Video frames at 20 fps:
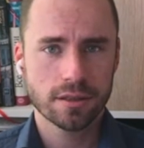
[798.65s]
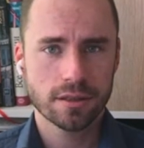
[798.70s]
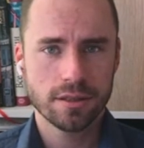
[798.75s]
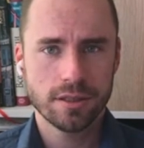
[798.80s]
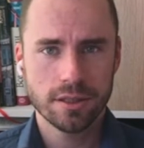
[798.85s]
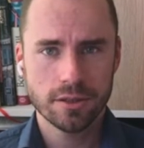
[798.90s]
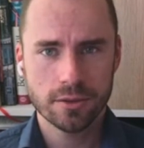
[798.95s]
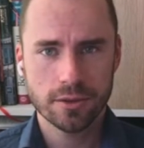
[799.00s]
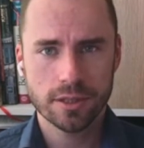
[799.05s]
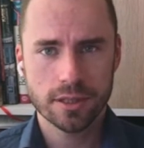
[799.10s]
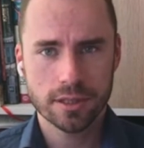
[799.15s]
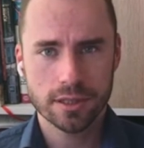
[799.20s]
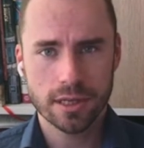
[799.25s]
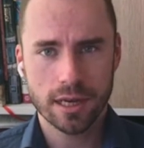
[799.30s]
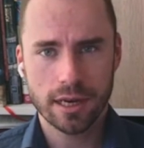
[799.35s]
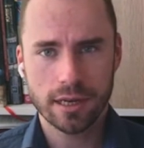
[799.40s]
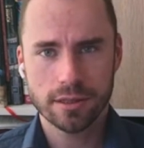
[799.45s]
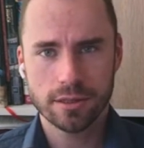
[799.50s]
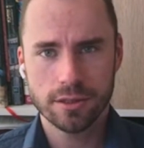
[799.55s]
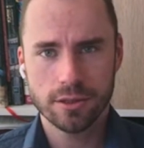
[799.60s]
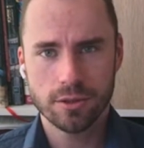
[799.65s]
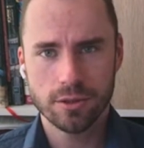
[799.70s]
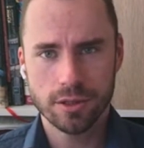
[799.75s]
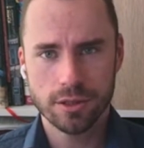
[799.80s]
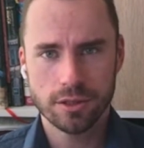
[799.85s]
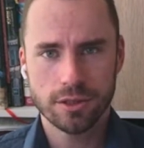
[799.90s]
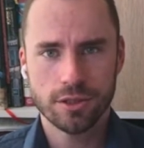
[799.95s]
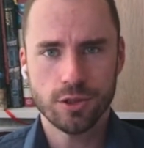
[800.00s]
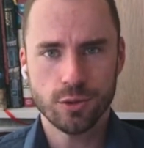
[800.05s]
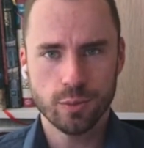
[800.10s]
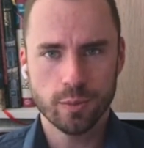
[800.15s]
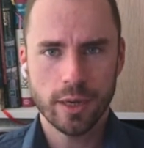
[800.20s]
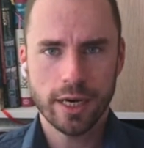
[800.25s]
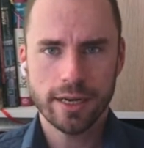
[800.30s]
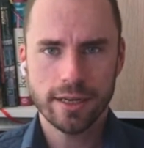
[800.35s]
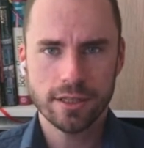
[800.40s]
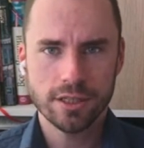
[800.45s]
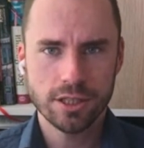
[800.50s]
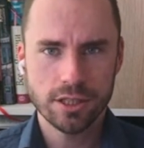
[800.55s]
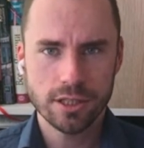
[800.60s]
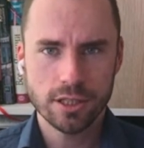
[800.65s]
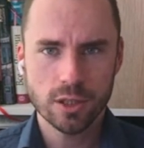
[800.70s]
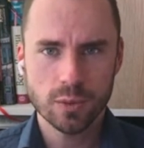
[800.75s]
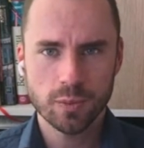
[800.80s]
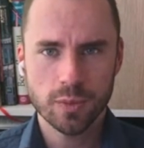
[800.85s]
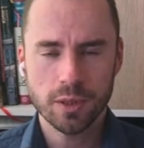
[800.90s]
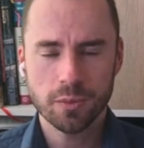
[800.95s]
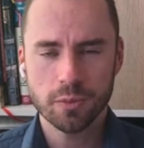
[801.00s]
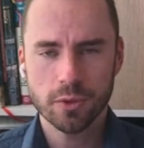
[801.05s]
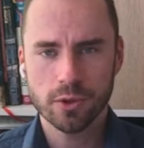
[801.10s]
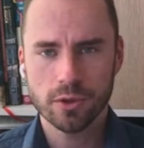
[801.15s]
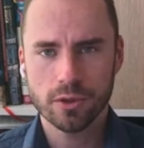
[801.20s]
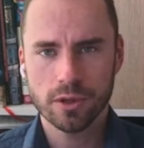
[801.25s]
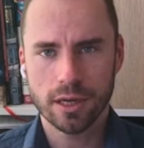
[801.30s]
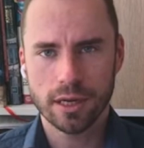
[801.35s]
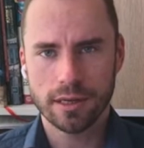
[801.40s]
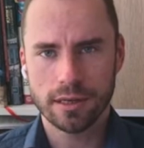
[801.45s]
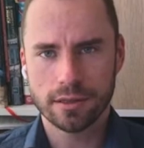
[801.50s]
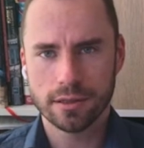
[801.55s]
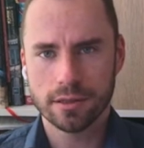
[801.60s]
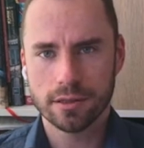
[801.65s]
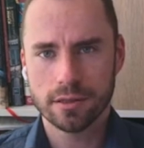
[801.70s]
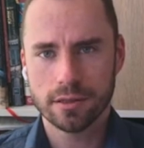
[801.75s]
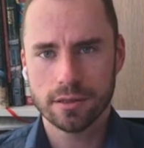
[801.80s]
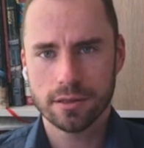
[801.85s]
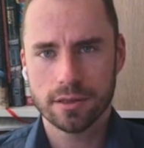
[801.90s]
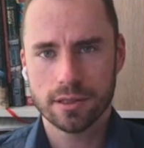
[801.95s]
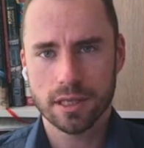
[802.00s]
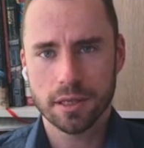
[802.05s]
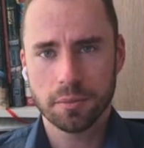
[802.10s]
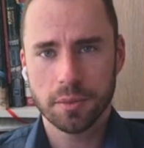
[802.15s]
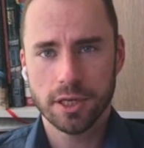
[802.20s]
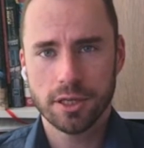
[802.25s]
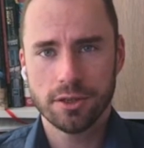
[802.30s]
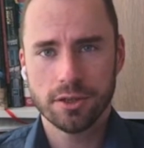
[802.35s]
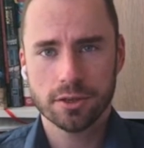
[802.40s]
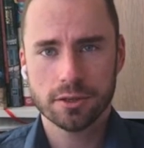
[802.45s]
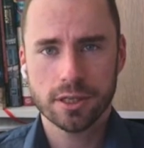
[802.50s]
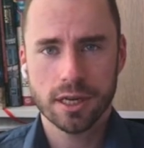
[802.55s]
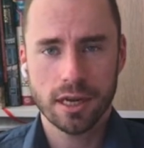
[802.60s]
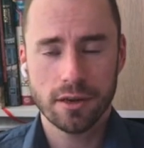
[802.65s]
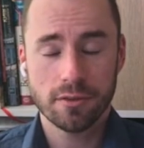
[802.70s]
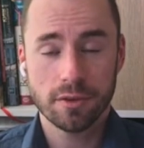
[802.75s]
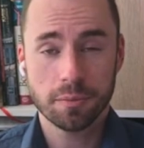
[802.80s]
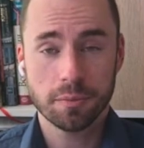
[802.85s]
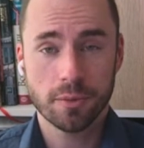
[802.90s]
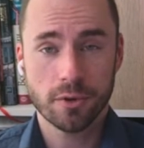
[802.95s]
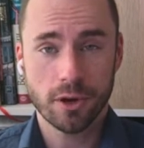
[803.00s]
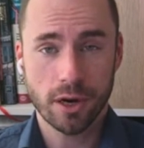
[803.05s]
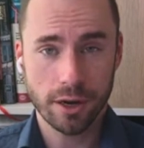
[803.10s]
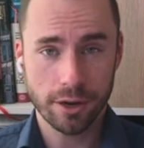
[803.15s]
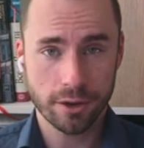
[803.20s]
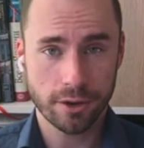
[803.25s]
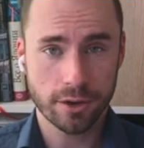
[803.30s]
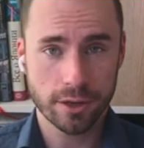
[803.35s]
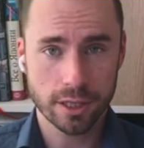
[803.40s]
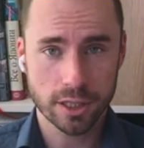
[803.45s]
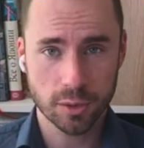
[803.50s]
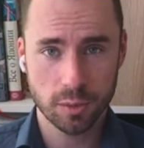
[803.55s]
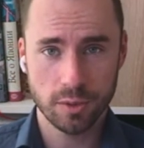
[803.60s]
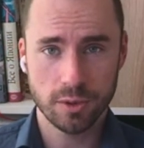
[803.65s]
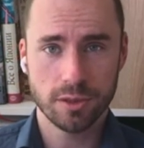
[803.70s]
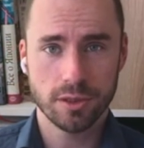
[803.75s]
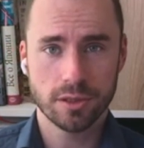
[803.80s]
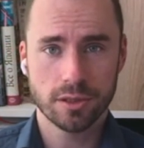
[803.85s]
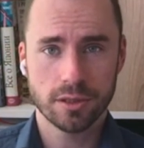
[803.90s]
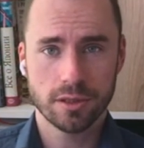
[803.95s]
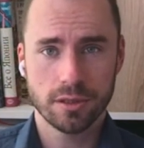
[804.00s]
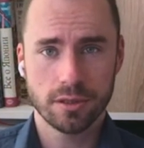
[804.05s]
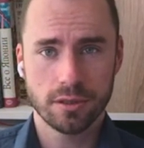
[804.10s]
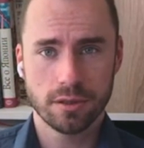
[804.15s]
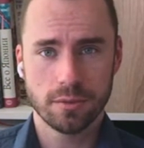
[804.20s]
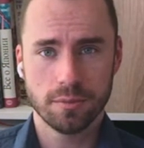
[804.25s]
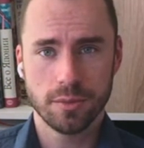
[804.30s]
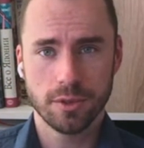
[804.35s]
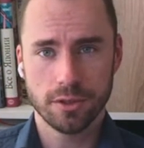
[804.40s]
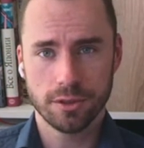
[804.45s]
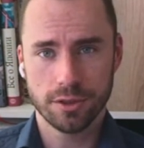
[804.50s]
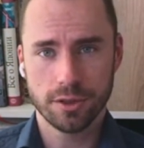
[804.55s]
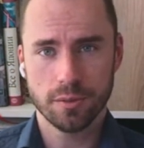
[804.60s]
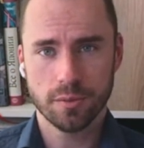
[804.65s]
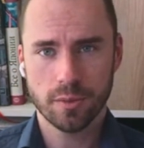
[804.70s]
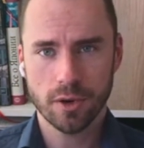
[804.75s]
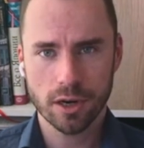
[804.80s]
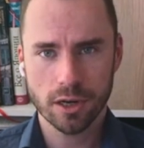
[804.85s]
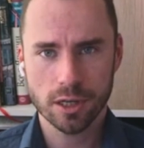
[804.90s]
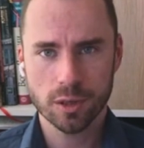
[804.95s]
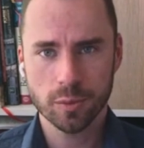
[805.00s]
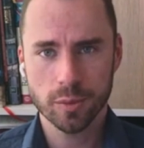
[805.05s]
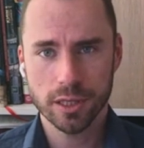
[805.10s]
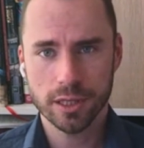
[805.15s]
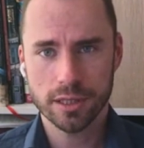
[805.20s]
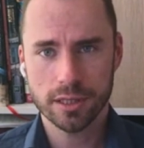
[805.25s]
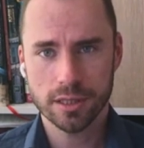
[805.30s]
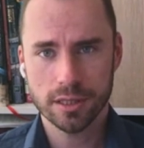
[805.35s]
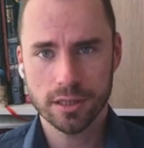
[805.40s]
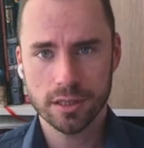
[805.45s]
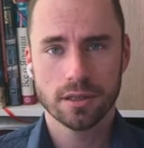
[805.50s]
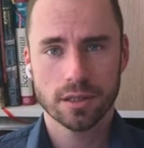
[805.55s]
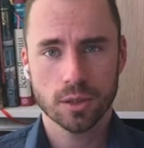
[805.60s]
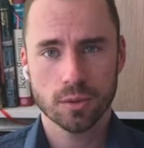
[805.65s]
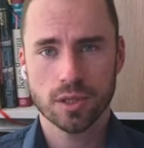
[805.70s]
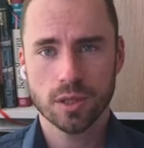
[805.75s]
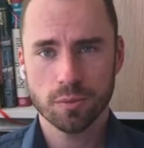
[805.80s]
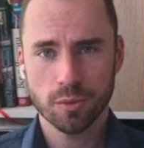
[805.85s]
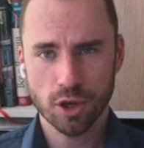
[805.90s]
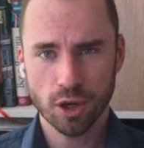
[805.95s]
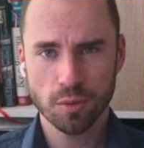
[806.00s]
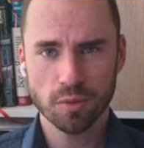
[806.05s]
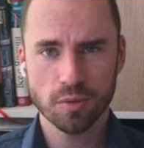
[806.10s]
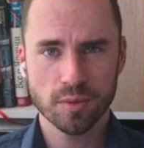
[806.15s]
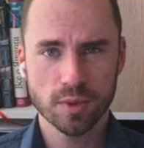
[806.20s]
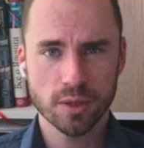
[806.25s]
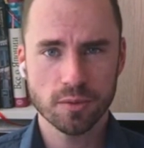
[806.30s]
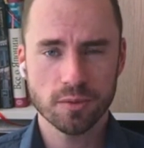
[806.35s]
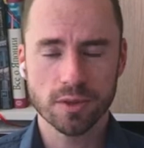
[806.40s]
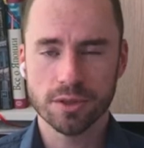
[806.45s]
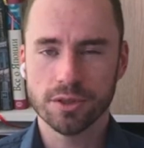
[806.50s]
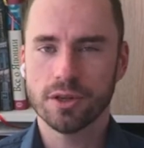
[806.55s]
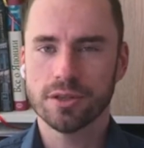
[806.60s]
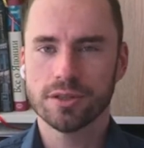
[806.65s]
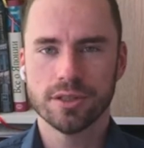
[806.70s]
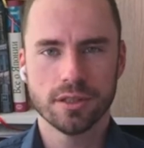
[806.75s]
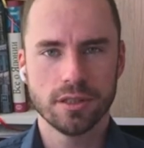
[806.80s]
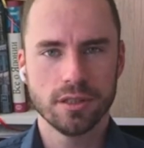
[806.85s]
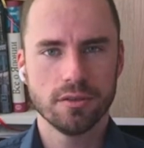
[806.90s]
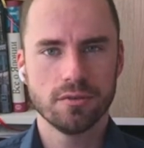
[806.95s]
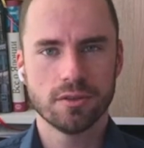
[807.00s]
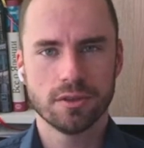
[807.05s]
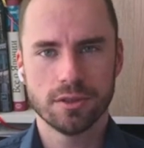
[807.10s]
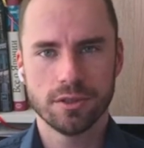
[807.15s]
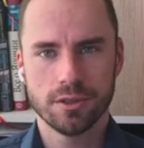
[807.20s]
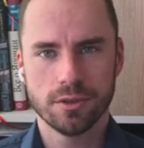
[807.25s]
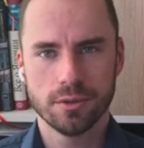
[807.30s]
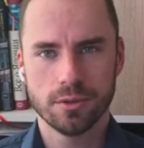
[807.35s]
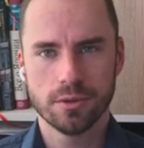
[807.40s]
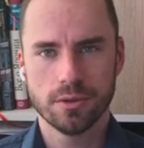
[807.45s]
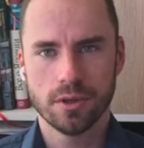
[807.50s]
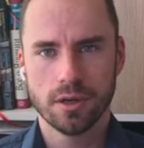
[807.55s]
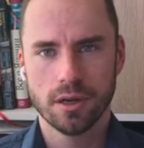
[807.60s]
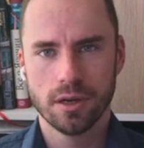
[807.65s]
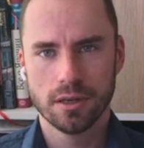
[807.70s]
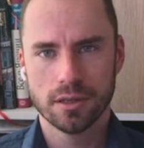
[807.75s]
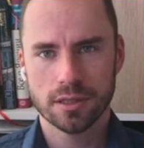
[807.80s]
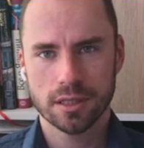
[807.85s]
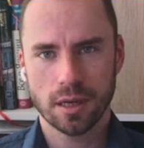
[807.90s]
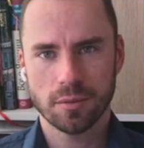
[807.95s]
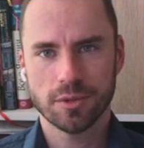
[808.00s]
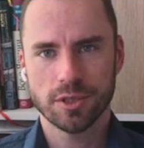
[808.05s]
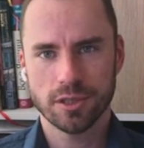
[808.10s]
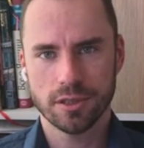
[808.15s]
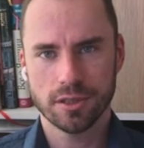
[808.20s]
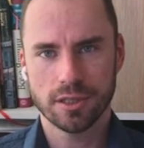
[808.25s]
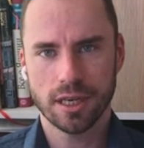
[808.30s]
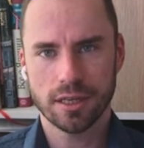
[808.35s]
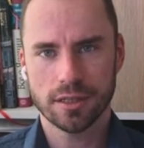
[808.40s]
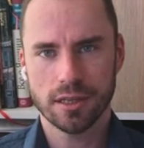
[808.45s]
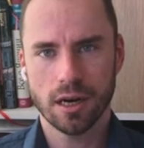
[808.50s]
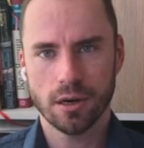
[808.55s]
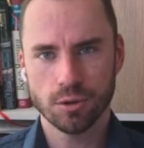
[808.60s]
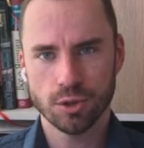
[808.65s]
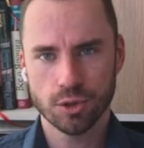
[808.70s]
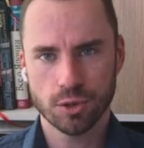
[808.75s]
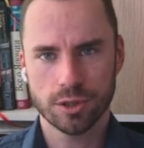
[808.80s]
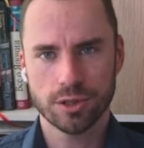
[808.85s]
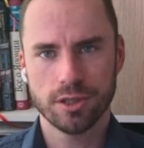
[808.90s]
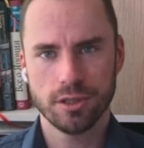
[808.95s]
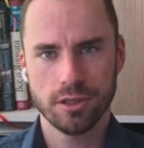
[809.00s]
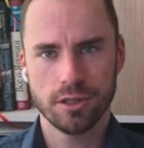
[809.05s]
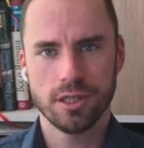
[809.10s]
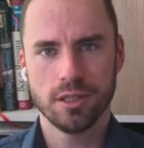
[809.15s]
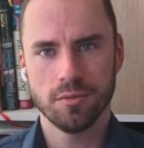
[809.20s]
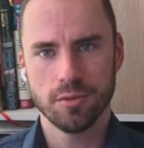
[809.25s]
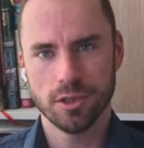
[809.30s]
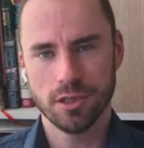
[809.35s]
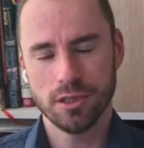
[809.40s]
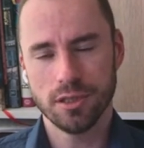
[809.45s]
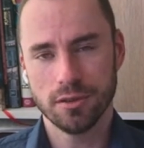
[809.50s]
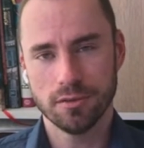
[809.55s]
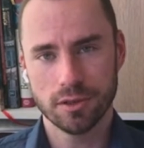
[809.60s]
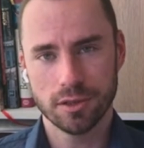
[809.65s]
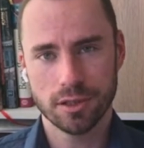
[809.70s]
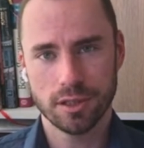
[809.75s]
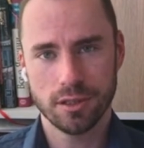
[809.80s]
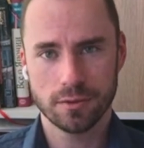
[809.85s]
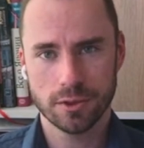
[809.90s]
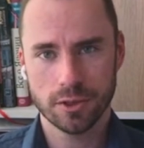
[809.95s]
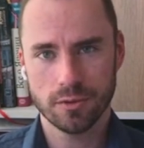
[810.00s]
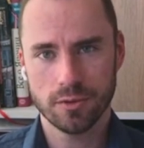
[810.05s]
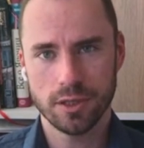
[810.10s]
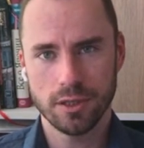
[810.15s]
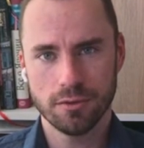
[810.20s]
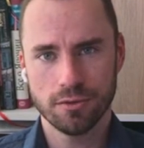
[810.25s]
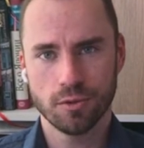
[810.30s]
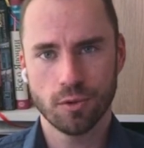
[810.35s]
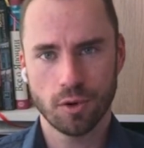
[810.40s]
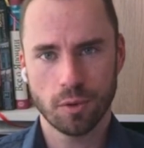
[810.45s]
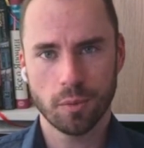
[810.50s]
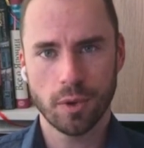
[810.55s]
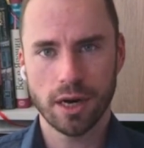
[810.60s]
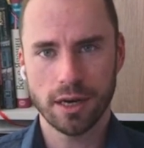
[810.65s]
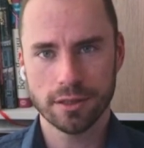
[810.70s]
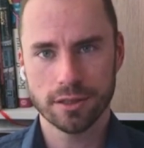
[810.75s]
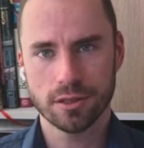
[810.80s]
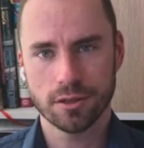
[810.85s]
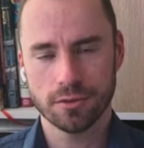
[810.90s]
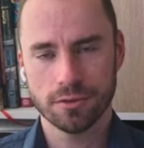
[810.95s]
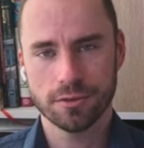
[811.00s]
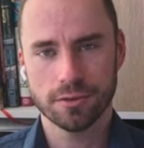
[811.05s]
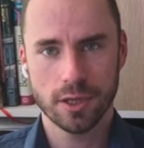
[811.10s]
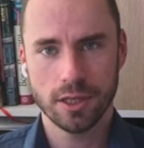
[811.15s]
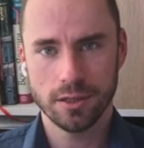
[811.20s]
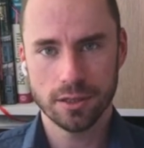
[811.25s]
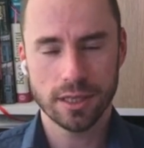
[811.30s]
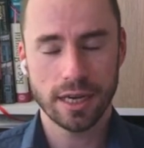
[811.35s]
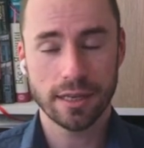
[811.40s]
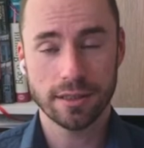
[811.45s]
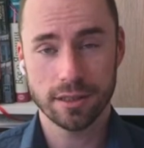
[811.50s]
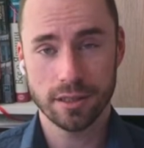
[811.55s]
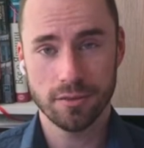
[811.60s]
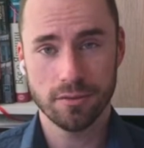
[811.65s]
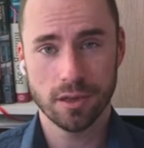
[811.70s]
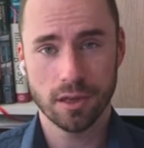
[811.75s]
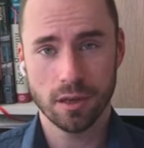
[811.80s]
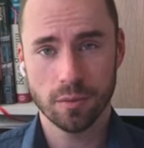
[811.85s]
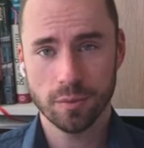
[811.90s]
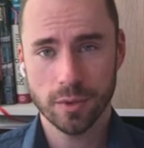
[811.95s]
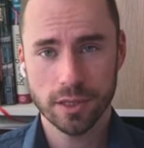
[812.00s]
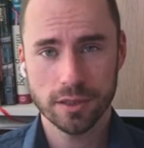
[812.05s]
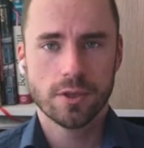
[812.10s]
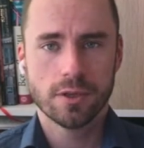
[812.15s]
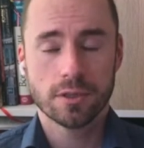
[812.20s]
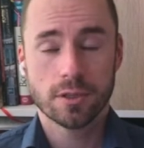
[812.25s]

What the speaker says: considering that you need to manage these people and they may not have a prior experience in building marketplaces, so they probably will not deliver you something that outsourcing team delivers in 3-4 months of intense development.